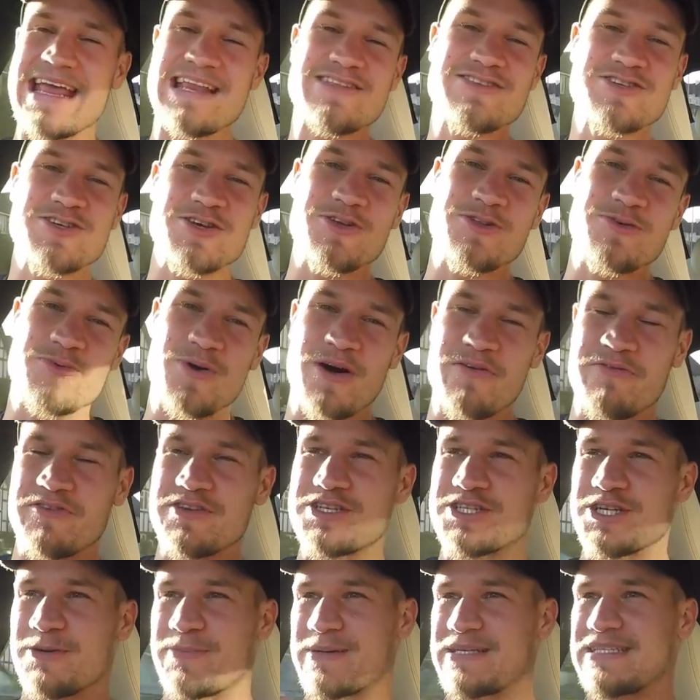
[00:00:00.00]
into the
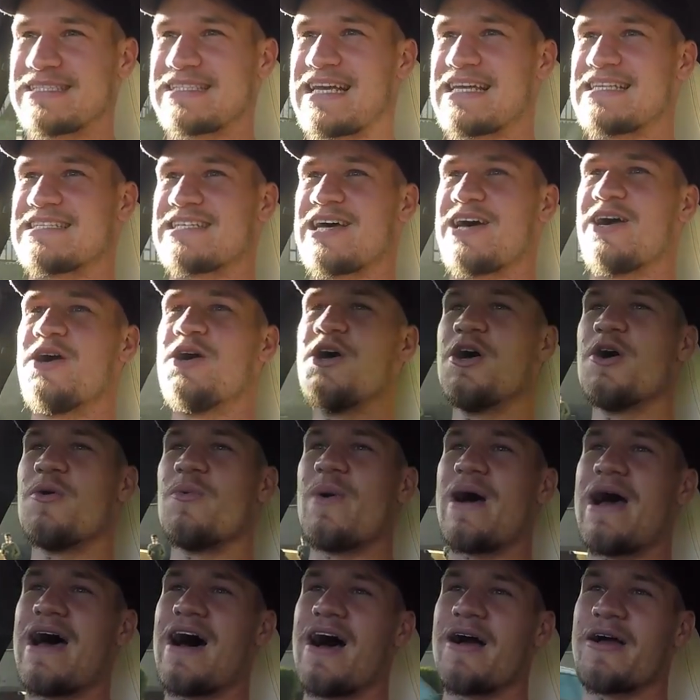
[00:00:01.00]
Watford Shopping Centre
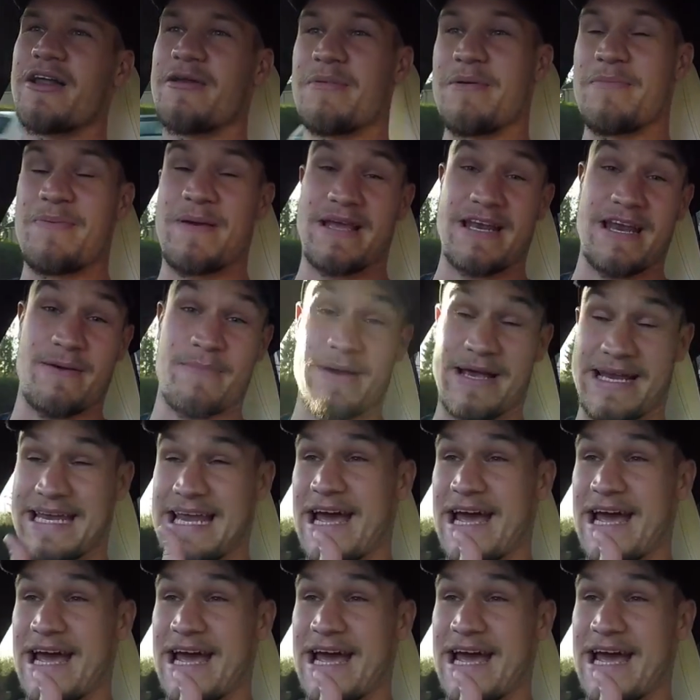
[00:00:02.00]
where I'm going to be picking up my